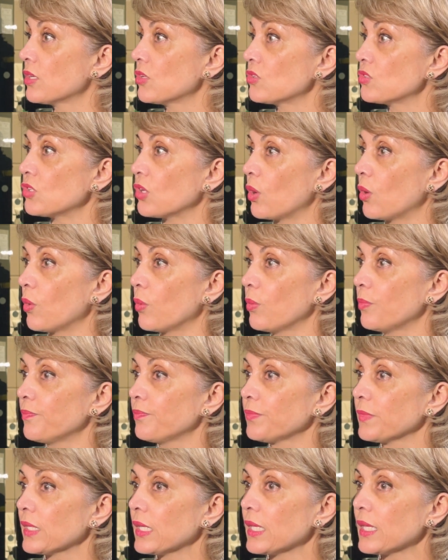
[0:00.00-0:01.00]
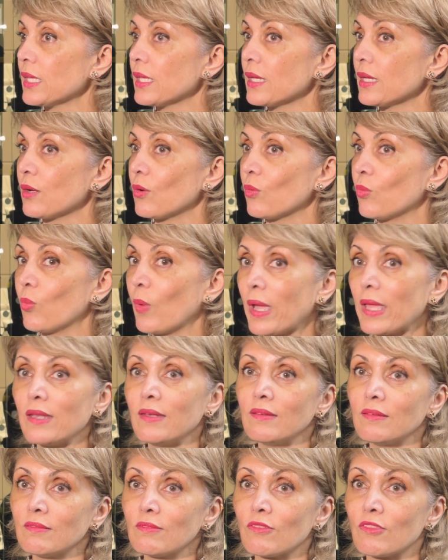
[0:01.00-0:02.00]
So
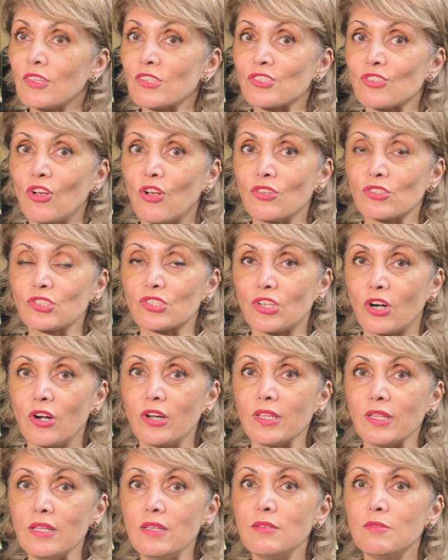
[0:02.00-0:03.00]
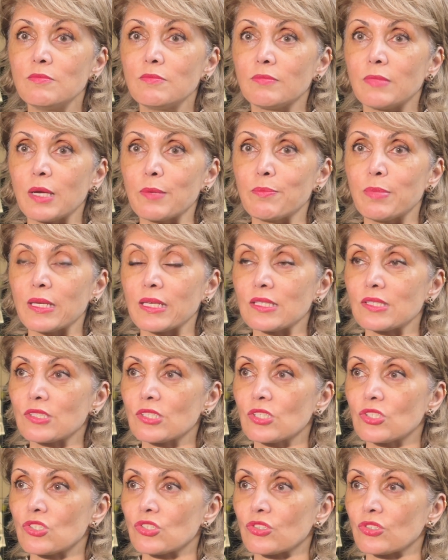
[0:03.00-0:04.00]
when this all started, my biggest
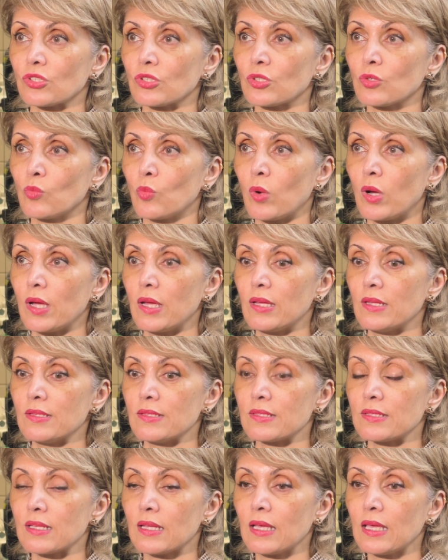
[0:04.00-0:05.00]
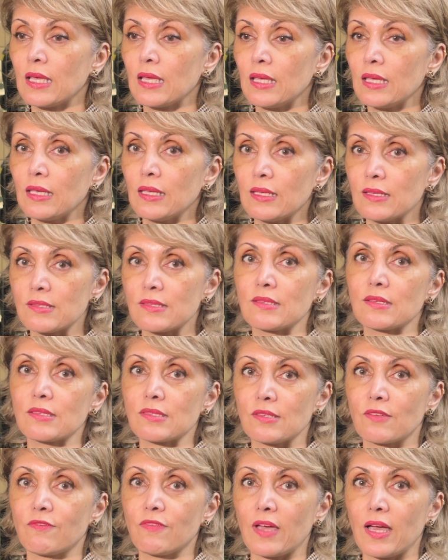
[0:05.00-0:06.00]
concern was, is
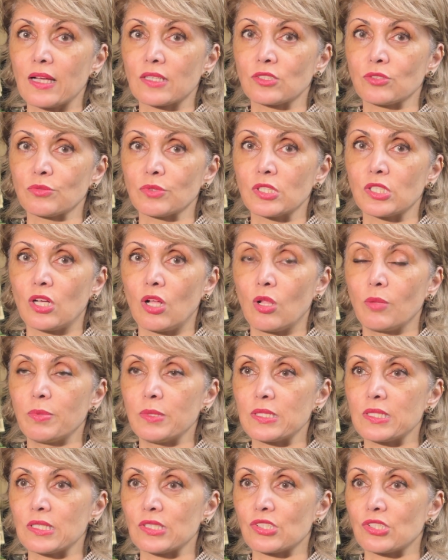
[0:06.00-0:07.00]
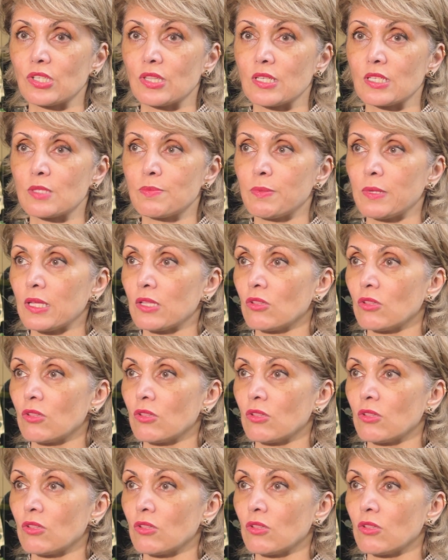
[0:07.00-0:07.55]
this in fact a recall petition that's being